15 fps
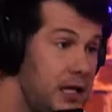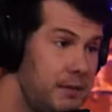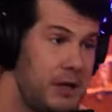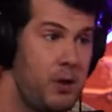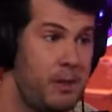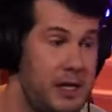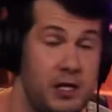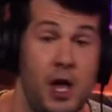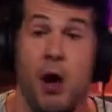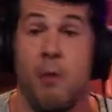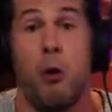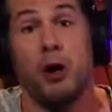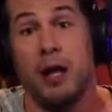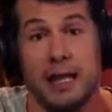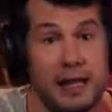to be obese,
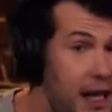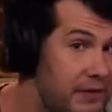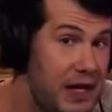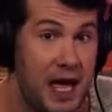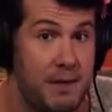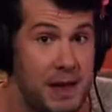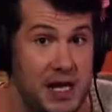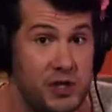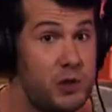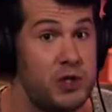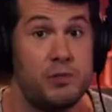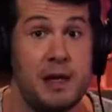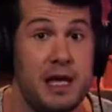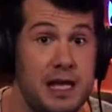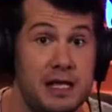more likely to have diabetes,
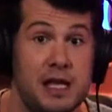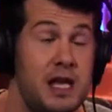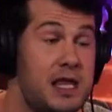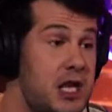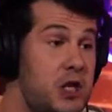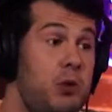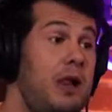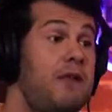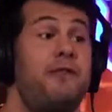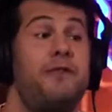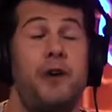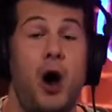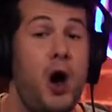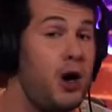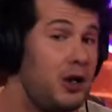which means that you will have
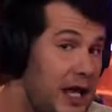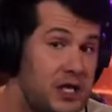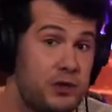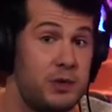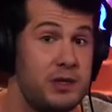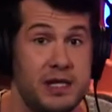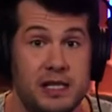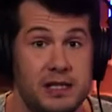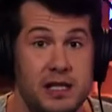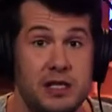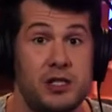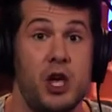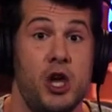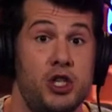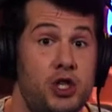far less resistance